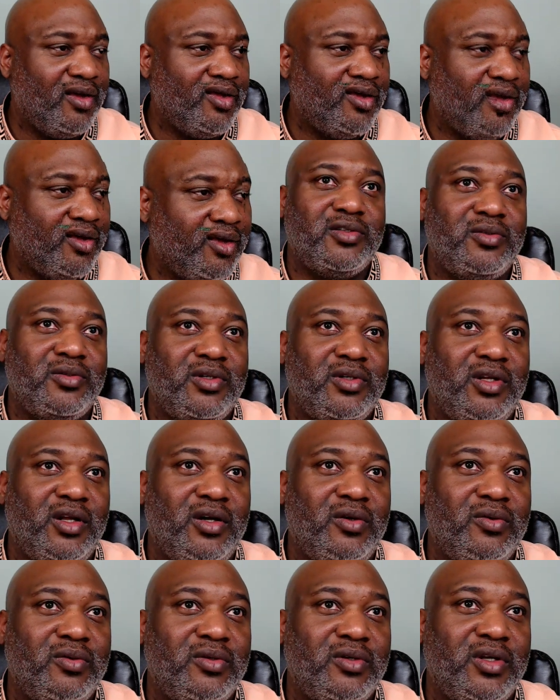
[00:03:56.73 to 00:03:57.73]
You
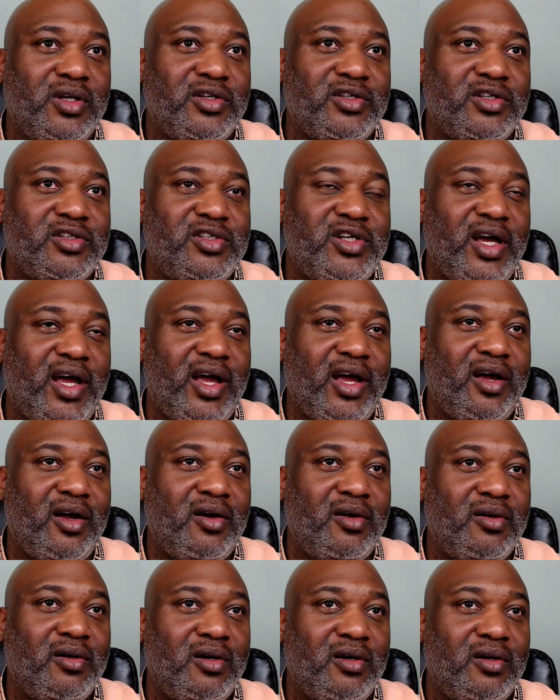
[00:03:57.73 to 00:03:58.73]
know, is your
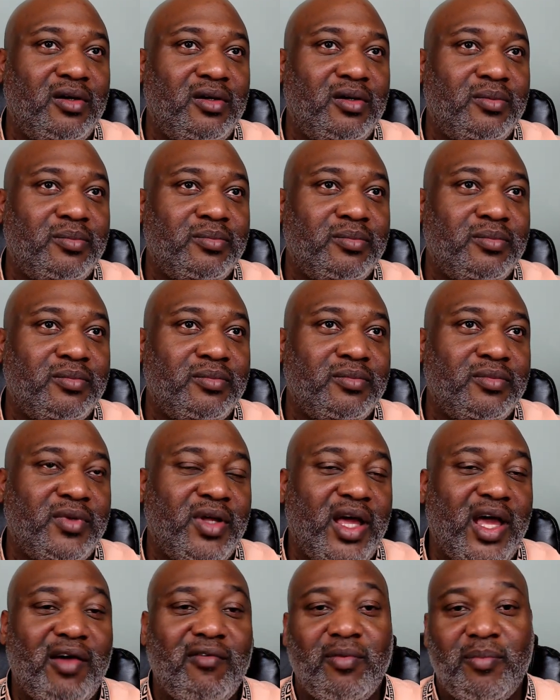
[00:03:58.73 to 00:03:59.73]
child uh,
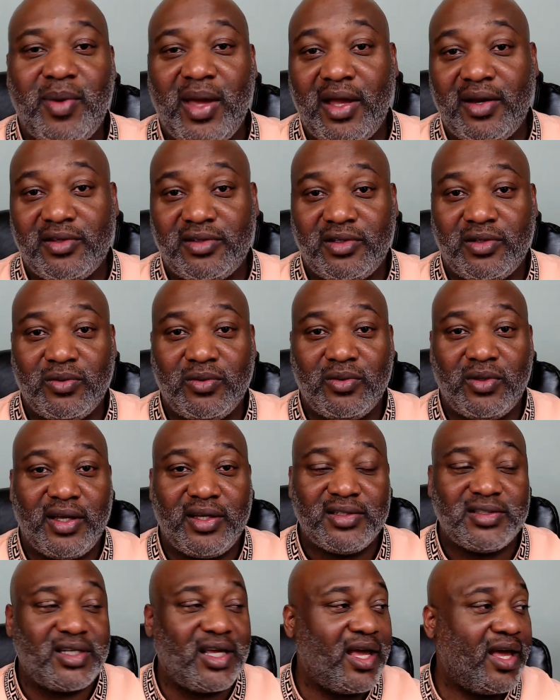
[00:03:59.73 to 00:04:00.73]
having back to school
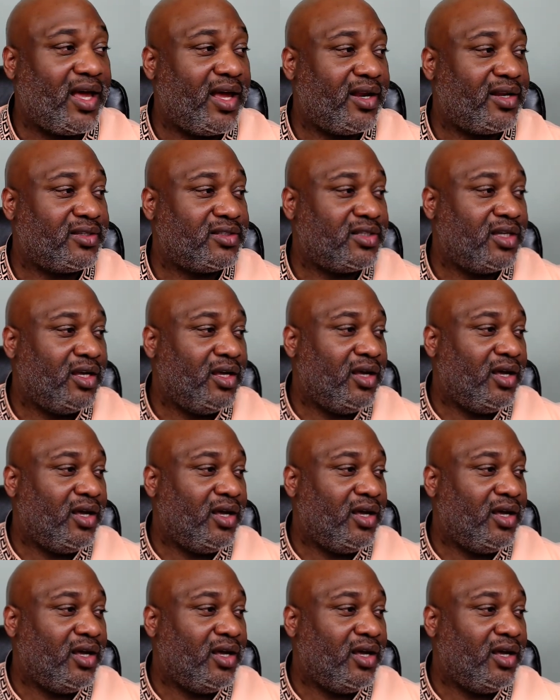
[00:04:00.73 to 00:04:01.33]
anxieties?